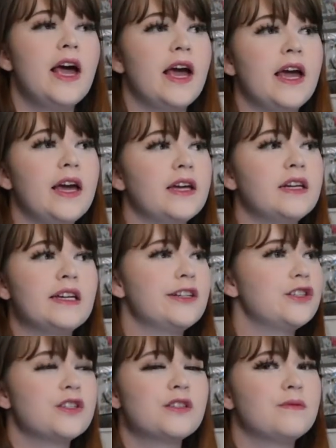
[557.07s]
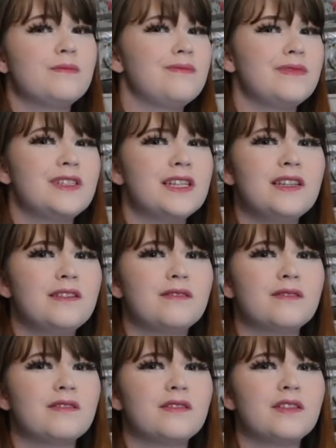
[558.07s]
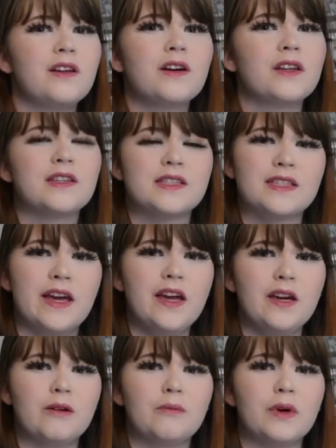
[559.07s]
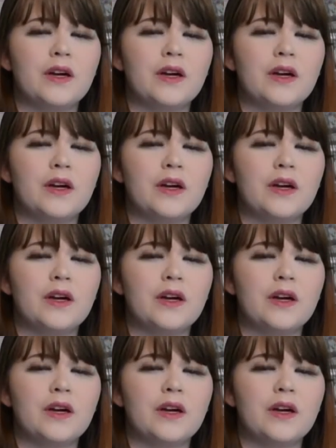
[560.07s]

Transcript: and it just didn't look the same.